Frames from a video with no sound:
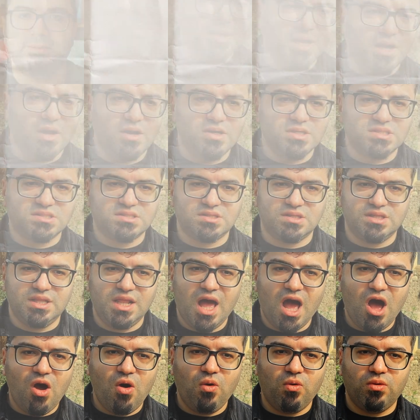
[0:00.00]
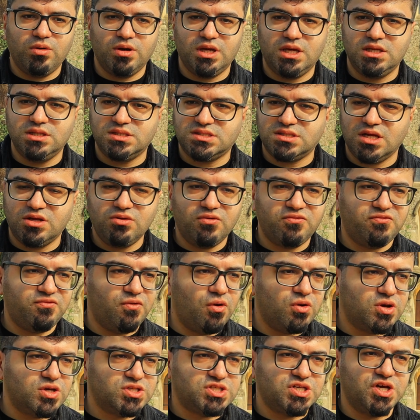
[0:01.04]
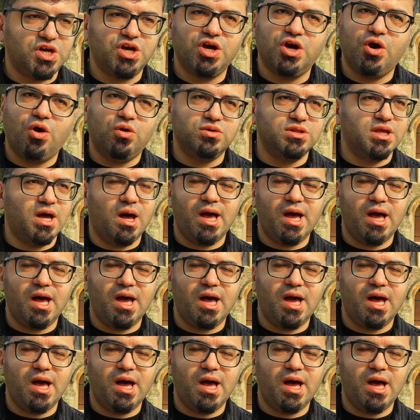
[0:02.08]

Because now, instead of focusing on